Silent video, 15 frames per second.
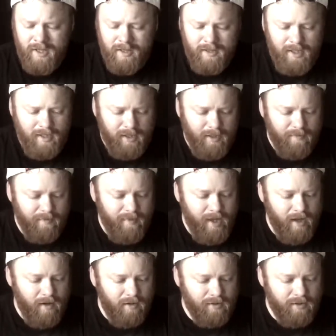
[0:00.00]
the clip of
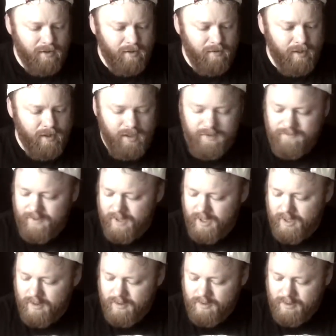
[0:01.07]
that also in this
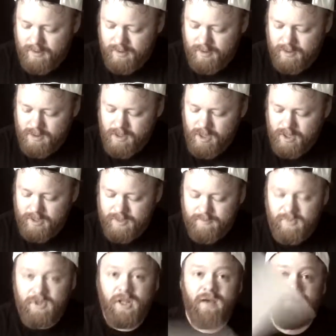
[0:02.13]
video. Awesome.
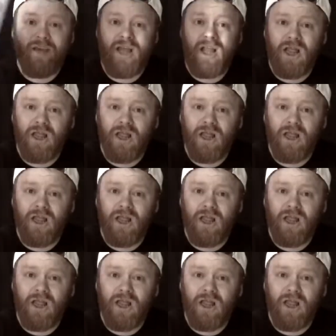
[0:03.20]
Love it.